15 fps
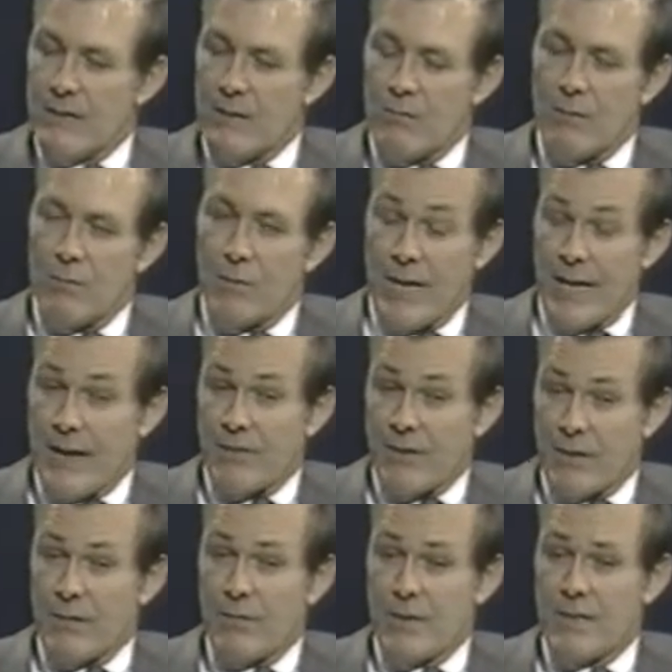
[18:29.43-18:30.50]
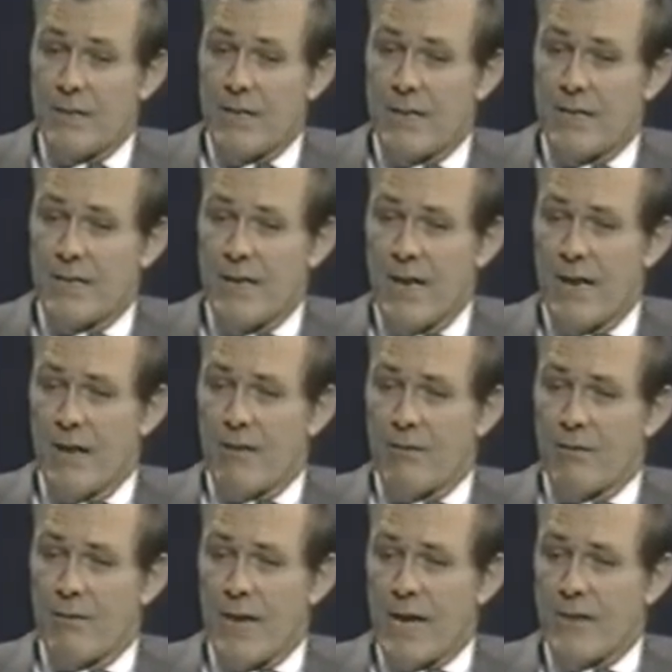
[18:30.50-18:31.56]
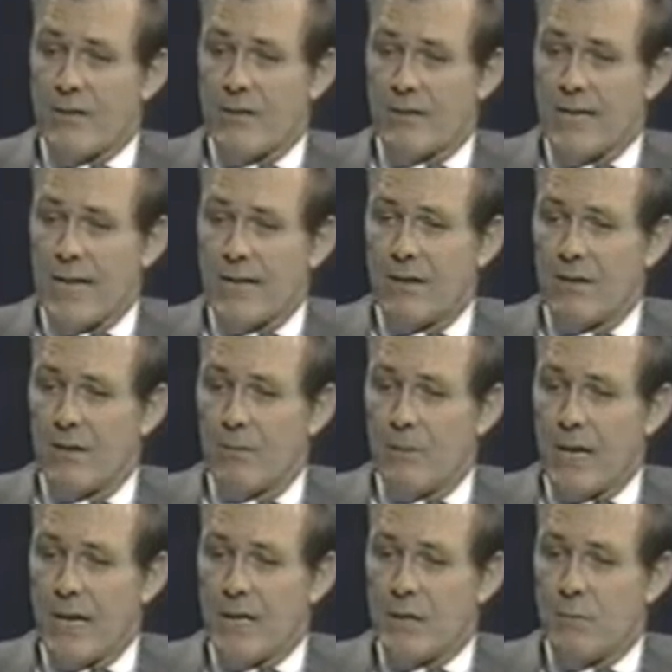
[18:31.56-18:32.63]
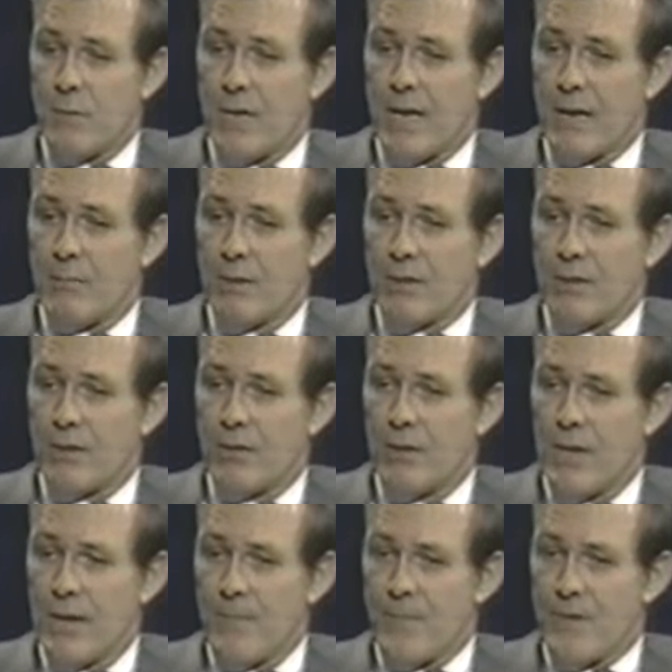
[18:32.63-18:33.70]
So what we have to do is, is through national technical means, be able to